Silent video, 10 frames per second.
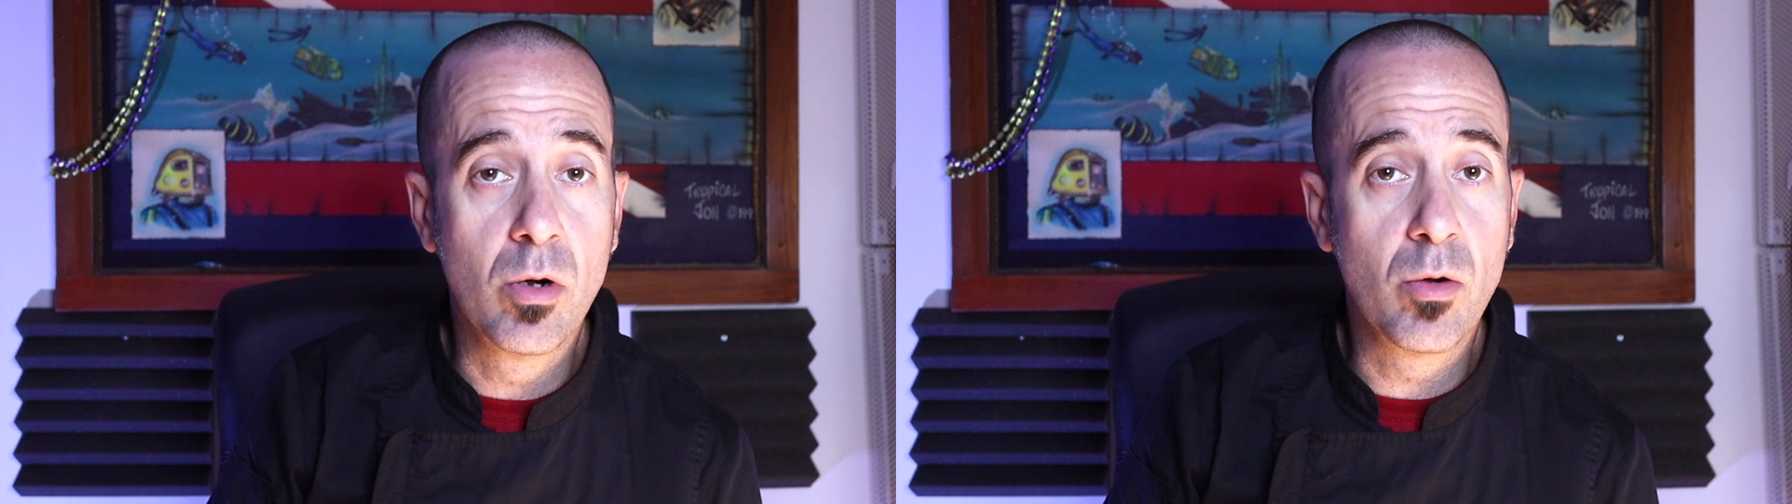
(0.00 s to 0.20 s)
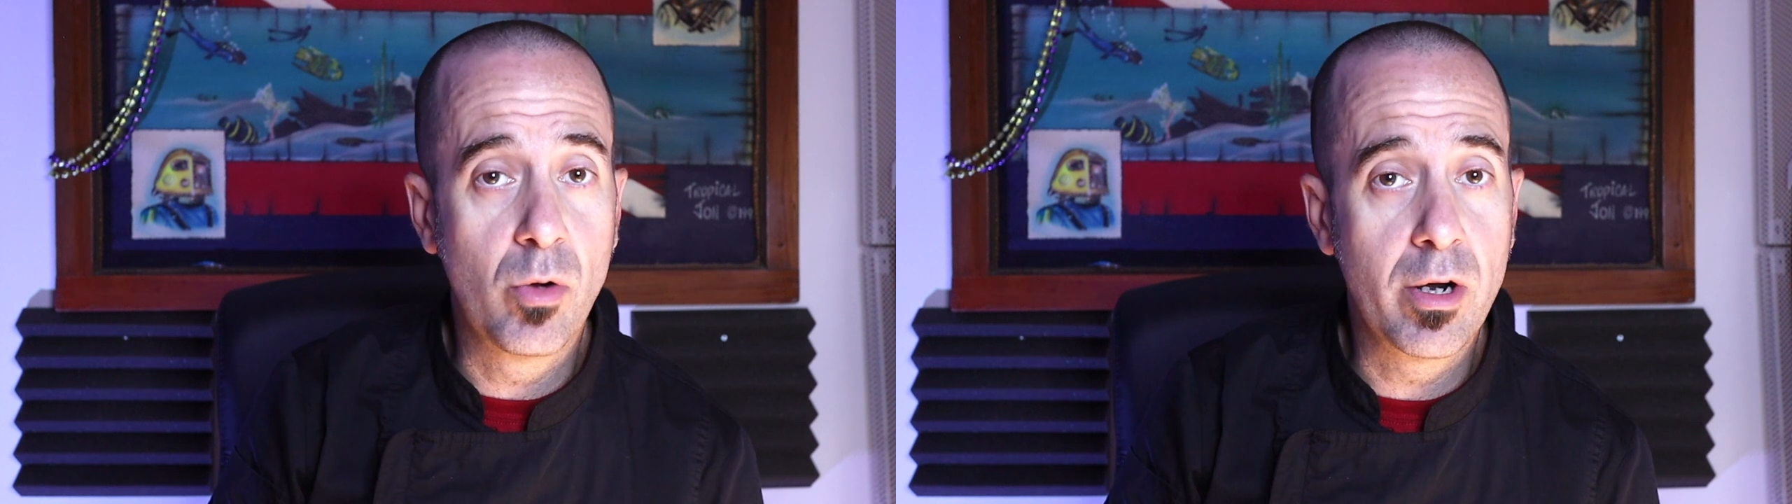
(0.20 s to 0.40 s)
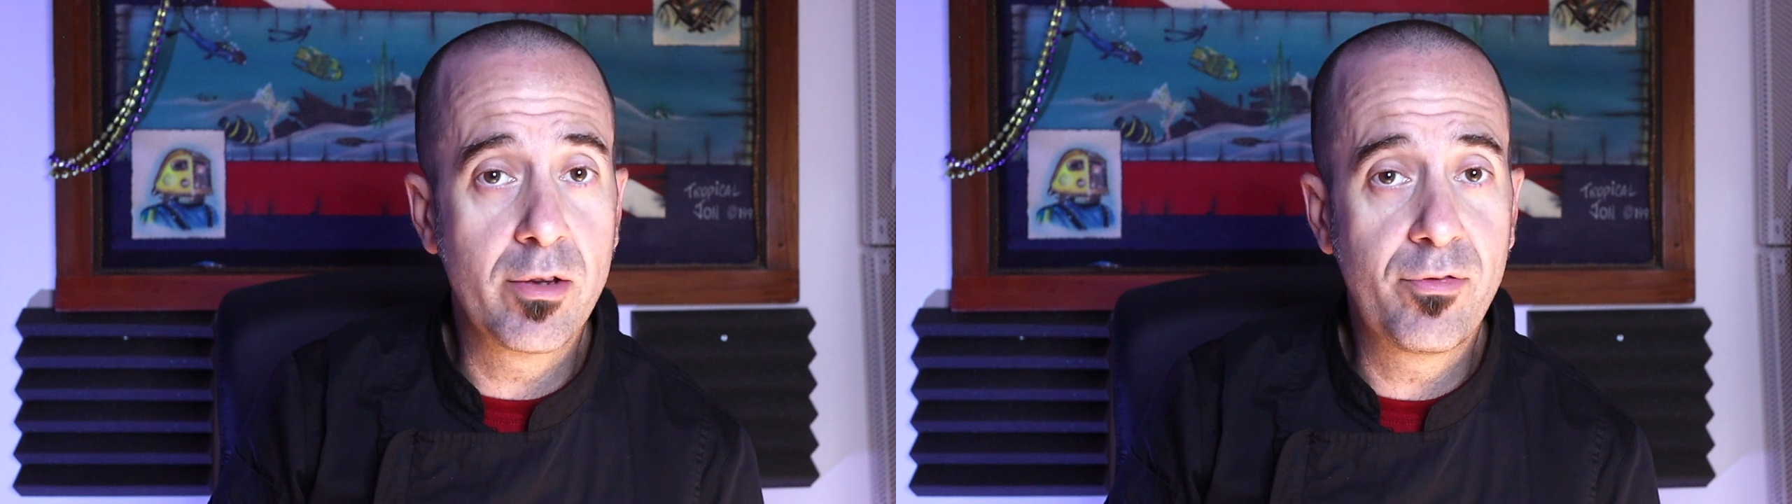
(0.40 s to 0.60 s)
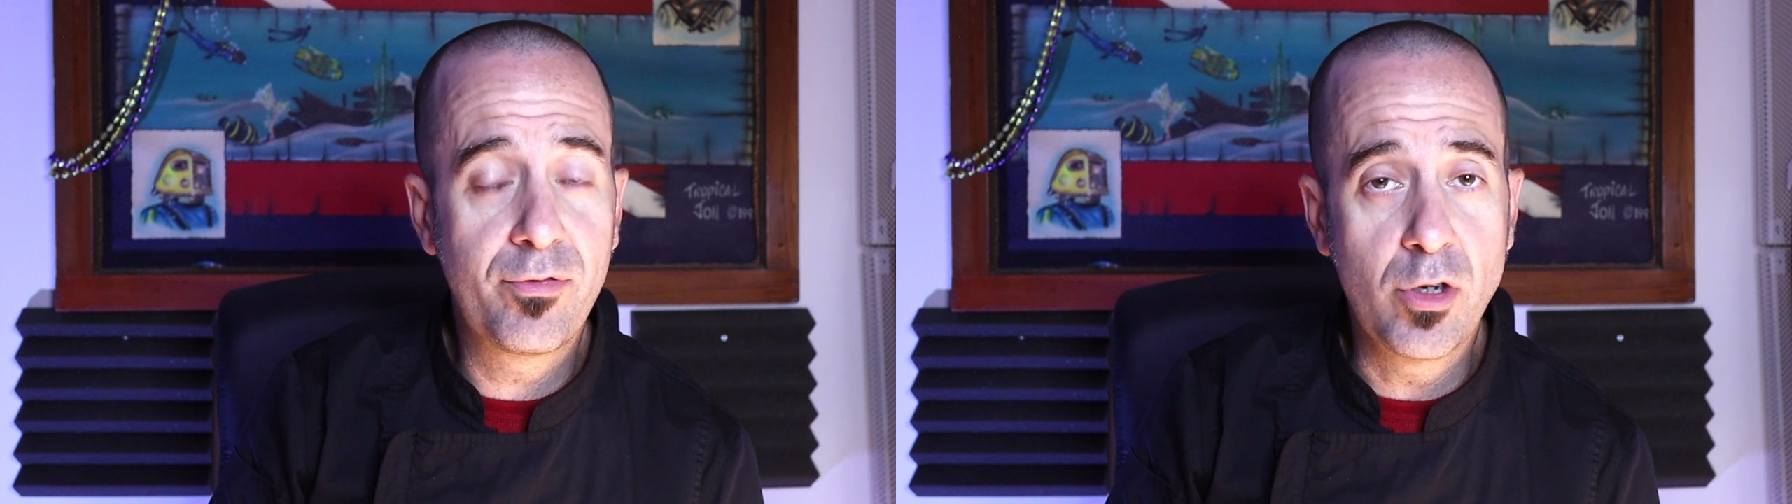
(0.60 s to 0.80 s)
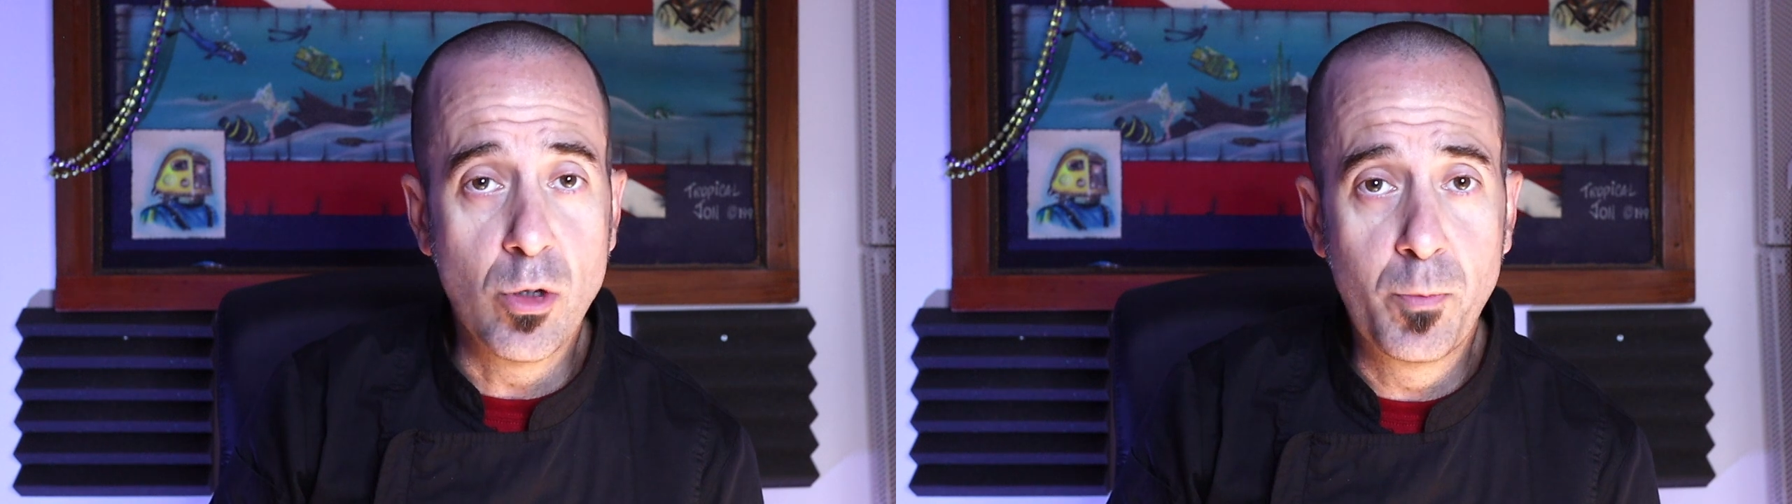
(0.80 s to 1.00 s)
are one of the
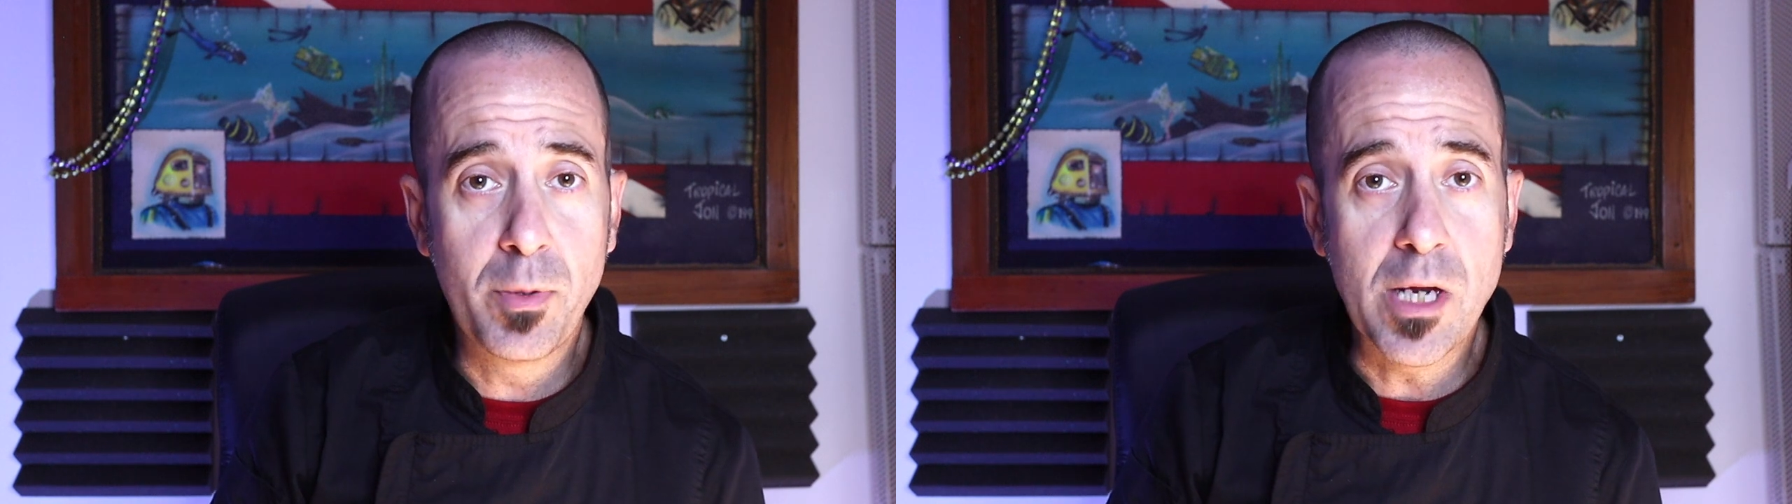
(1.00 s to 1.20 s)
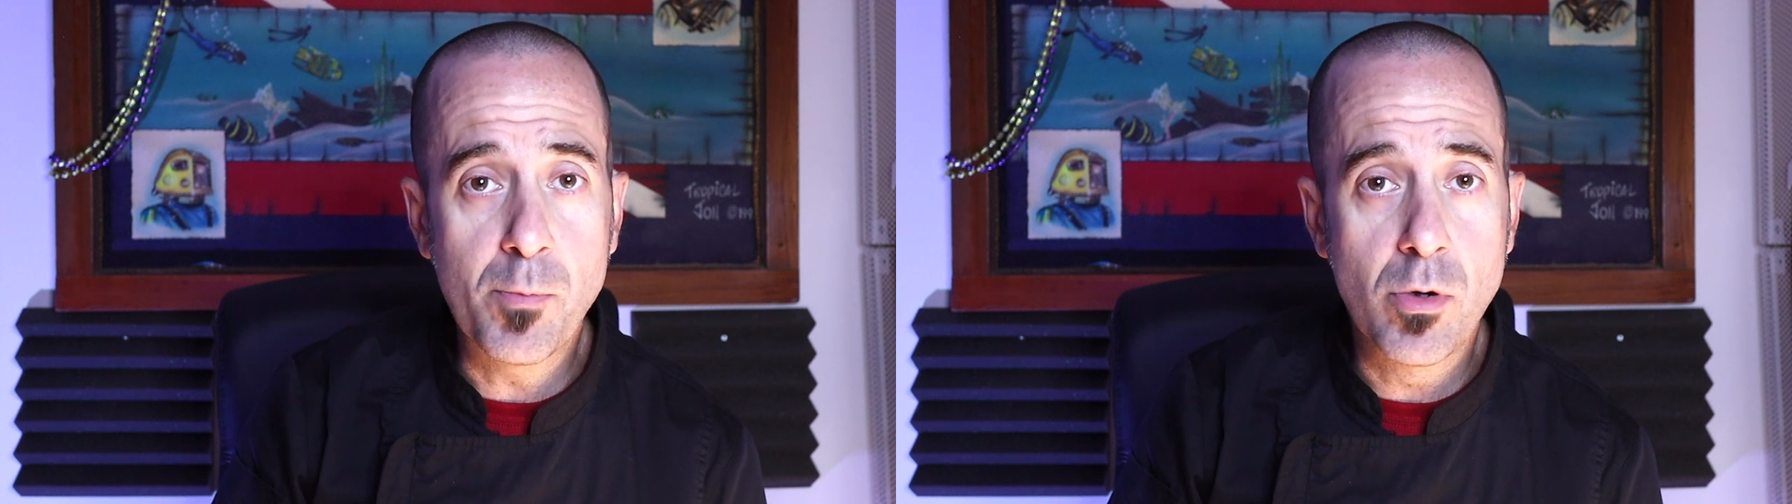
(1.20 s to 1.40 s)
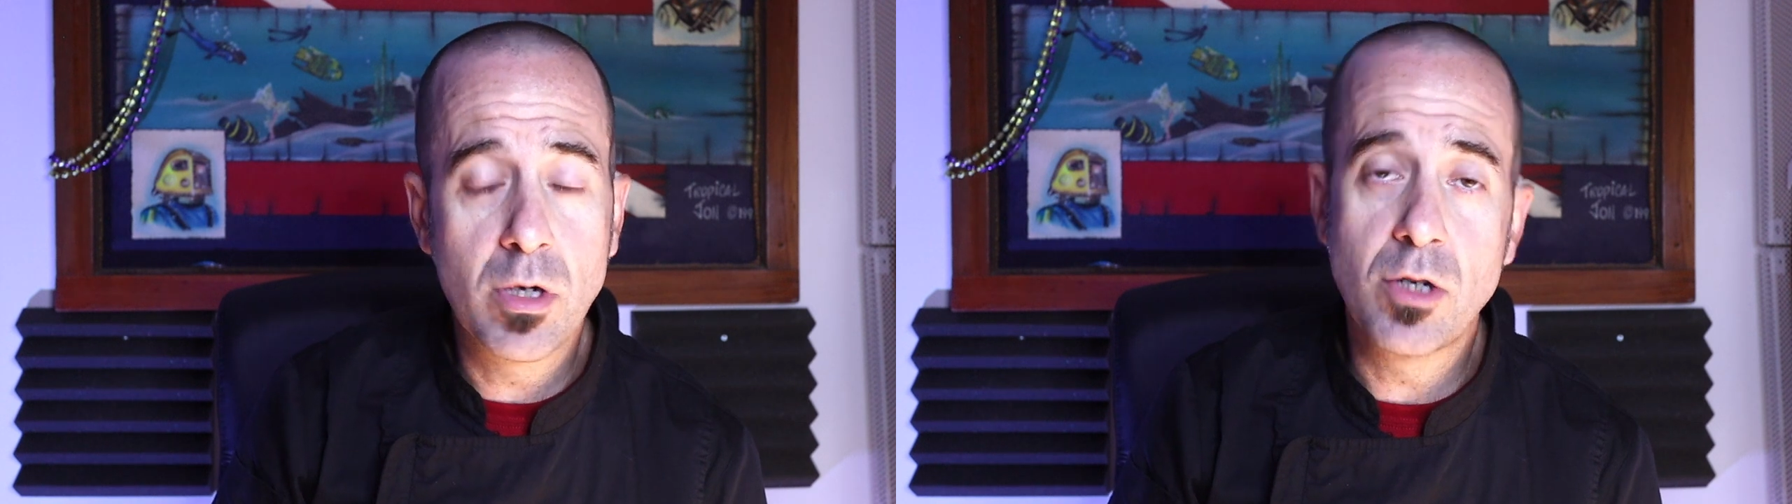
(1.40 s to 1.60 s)
few people